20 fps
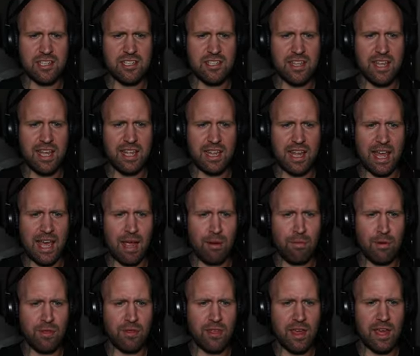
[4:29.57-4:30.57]
Steal
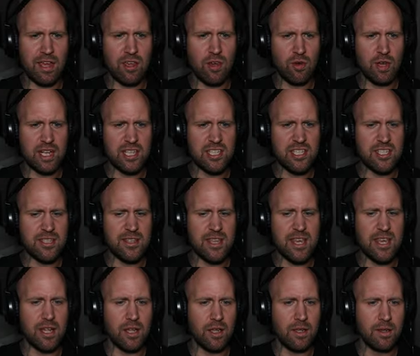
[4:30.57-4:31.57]
everything you can
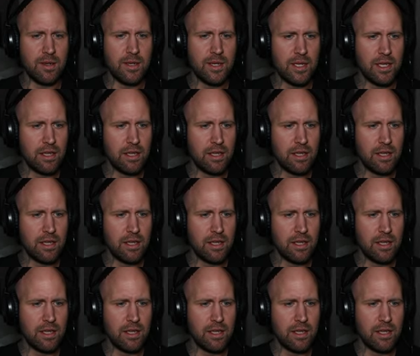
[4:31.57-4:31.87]
steal.